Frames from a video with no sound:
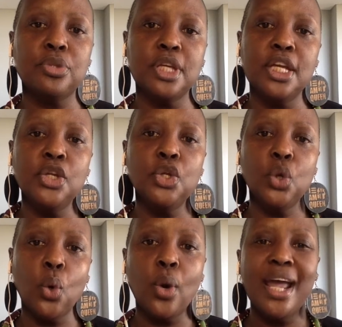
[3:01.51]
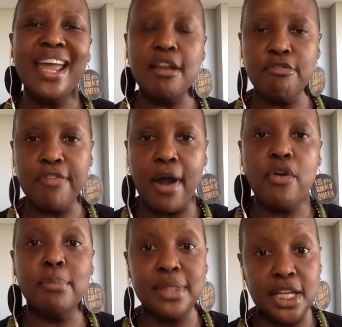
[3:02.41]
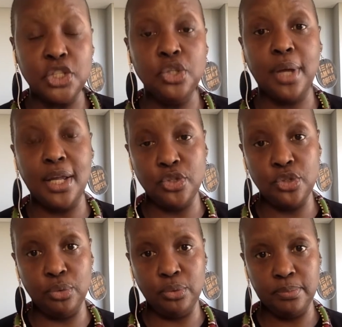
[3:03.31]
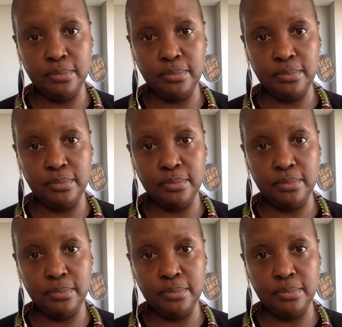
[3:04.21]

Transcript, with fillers: within your environment that you can do.